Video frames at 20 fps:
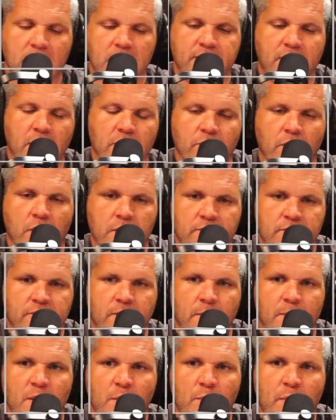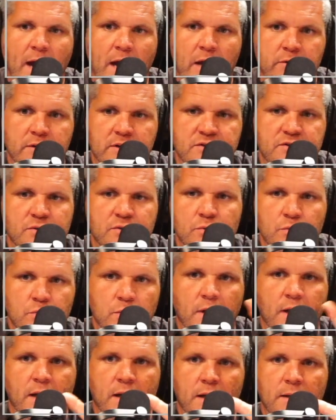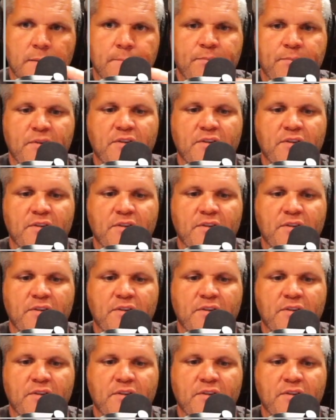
that run from the battery to this